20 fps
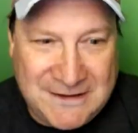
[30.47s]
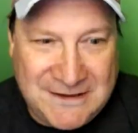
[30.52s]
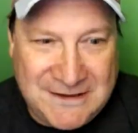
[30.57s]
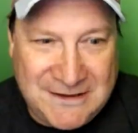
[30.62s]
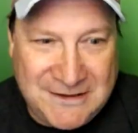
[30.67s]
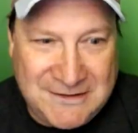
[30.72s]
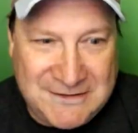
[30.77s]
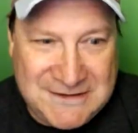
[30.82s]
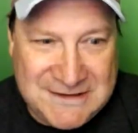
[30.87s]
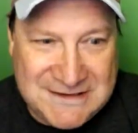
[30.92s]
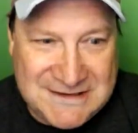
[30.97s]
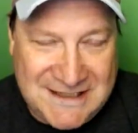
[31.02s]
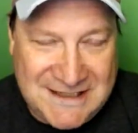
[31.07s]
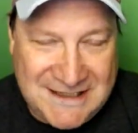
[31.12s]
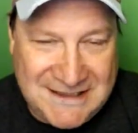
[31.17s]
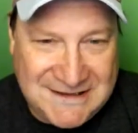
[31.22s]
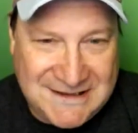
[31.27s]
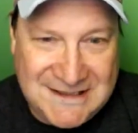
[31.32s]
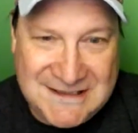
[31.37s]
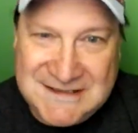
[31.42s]
you just
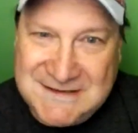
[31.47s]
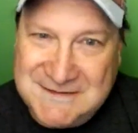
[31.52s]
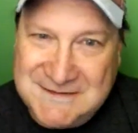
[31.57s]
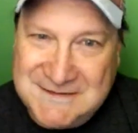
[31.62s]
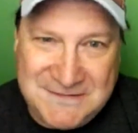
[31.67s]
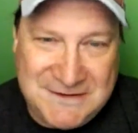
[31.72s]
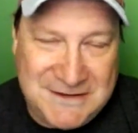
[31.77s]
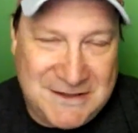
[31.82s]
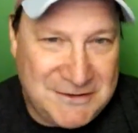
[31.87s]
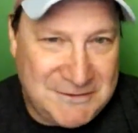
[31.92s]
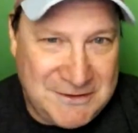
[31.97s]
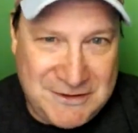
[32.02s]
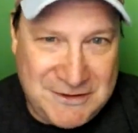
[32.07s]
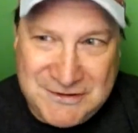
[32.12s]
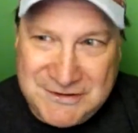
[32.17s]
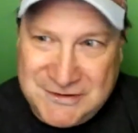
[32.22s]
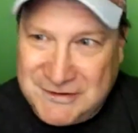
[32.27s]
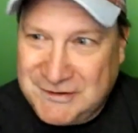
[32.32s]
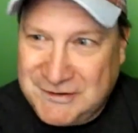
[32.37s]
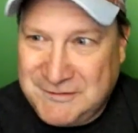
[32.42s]
take this,
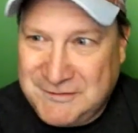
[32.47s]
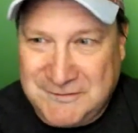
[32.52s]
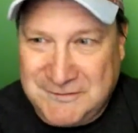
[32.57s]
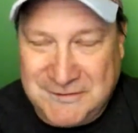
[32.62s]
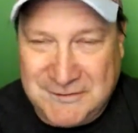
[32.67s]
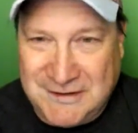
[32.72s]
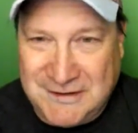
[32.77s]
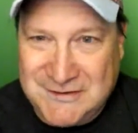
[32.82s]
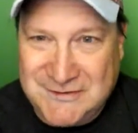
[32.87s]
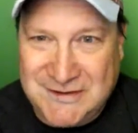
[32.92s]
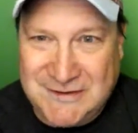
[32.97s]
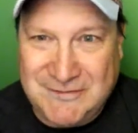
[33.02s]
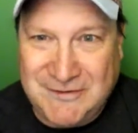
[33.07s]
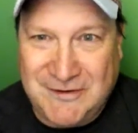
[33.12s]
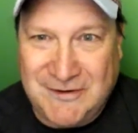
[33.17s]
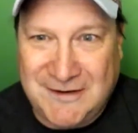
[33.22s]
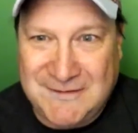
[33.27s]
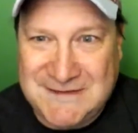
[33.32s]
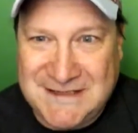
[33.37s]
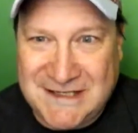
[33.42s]
use your green screen
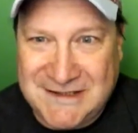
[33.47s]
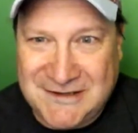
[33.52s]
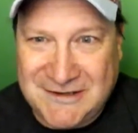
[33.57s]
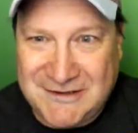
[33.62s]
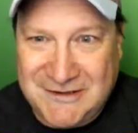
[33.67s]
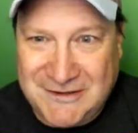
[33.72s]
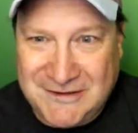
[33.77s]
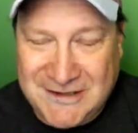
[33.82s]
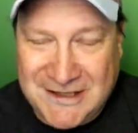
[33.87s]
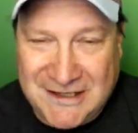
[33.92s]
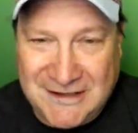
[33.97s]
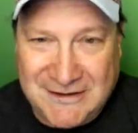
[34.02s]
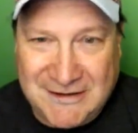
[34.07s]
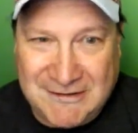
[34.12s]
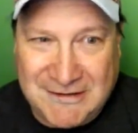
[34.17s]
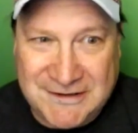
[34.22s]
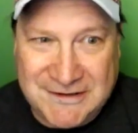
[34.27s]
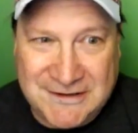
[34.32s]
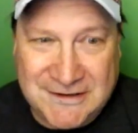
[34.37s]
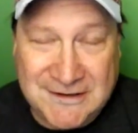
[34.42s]
programs out there. I know a lot of you
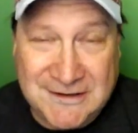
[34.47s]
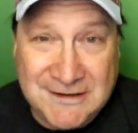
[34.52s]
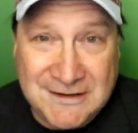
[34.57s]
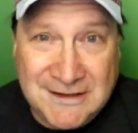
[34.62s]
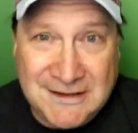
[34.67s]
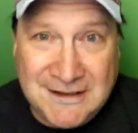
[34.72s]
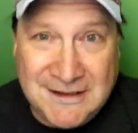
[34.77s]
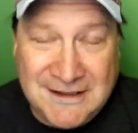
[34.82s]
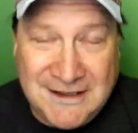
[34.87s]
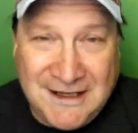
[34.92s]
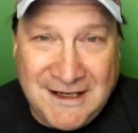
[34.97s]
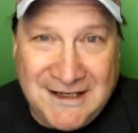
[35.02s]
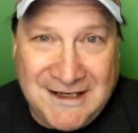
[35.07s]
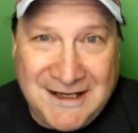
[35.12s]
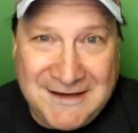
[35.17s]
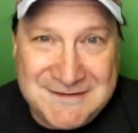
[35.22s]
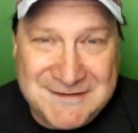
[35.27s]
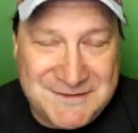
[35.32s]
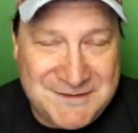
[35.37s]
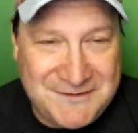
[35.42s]
are out there, and
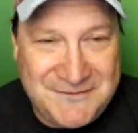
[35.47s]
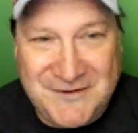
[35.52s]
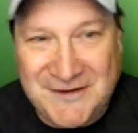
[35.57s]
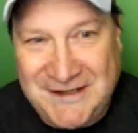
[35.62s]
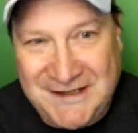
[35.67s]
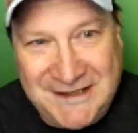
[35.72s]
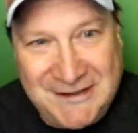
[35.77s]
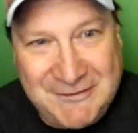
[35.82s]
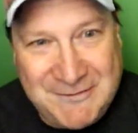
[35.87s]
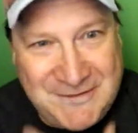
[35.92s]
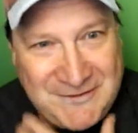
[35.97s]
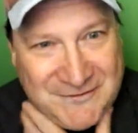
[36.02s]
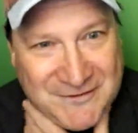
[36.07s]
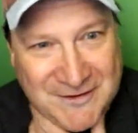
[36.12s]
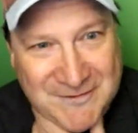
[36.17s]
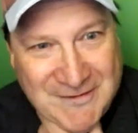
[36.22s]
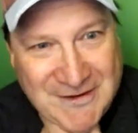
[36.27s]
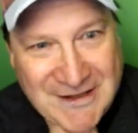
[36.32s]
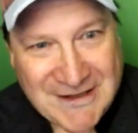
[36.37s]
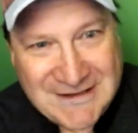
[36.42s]
have something funny that would be
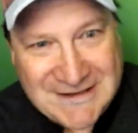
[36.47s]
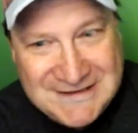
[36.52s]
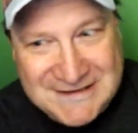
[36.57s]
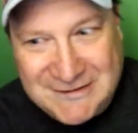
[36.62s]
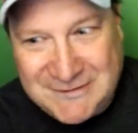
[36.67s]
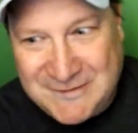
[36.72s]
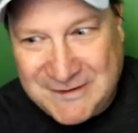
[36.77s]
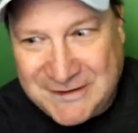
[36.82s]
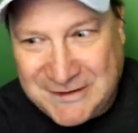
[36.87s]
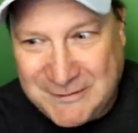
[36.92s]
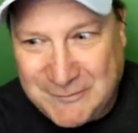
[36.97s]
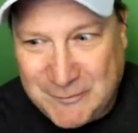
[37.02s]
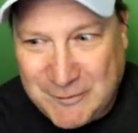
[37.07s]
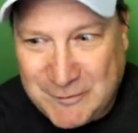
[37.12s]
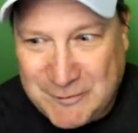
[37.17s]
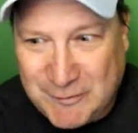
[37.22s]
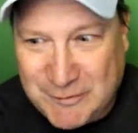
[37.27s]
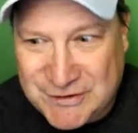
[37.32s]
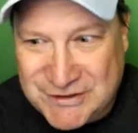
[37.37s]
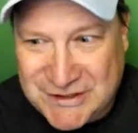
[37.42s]
fun behind us. That would be good, and
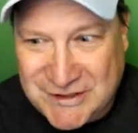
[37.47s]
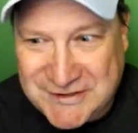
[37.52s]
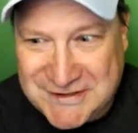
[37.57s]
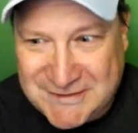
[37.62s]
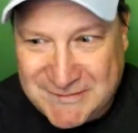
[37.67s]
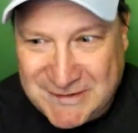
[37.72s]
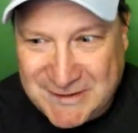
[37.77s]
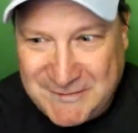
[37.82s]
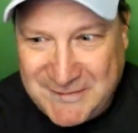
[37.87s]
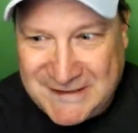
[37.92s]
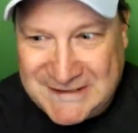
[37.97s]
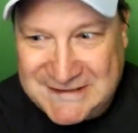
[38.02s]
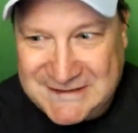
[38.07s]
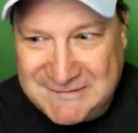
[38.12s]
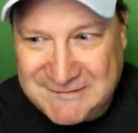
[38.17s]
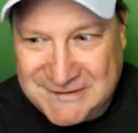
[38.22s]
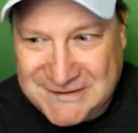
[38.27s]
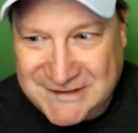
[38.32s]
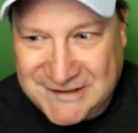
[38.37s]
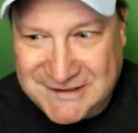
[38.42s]
we'll show some of the
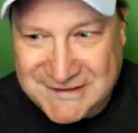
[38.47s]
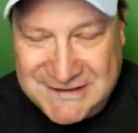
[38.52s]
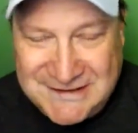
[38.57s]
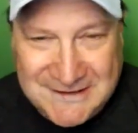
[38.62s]
best results.